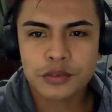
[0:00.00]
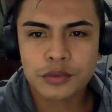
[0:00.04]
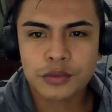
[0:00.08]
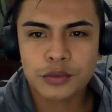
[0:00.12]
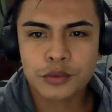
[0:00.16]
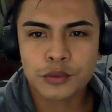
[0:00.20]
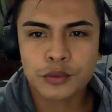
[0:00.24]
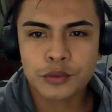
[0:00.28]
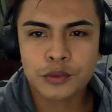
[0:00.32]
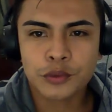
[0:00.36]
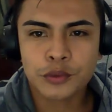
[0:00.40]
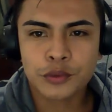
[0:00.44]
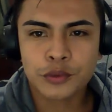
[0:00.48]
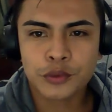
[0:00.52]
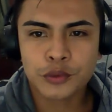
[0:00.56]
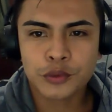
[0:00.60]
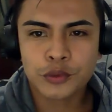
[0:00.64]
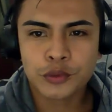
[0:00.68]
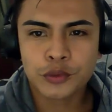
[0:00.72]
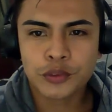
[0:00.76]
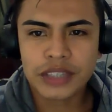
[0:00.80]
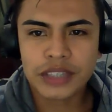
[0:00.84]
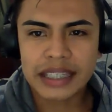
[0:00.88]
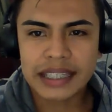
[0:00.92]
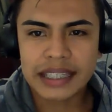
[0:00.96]
to
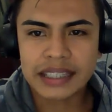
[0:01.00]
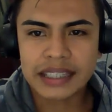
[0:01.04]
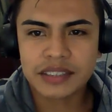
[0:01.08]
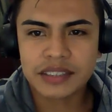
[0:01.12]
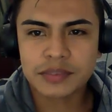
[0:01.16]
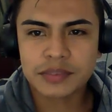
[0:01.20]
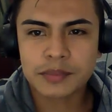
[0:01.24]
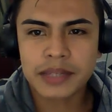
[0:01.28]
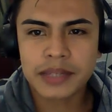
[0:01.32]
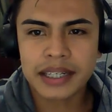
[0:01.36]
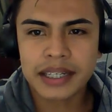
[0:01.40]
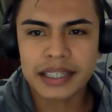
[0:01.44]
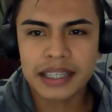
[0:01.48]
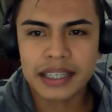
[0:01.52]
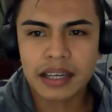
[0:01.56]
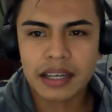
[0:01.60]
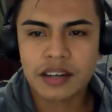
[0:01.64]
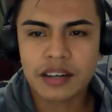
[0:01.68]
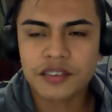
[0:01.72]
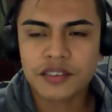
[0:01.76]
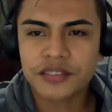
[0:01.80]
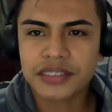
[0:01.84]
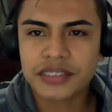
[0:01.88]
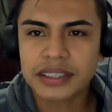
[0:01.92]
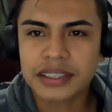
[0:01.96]
do it very
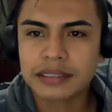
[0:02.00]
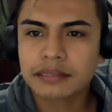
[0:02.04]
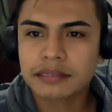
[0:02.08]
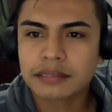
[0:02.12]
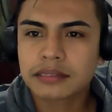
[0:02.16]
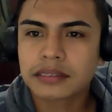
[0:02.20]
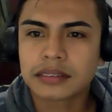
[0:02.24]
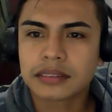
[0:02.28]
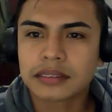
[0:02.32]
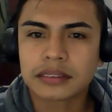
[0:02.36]
often.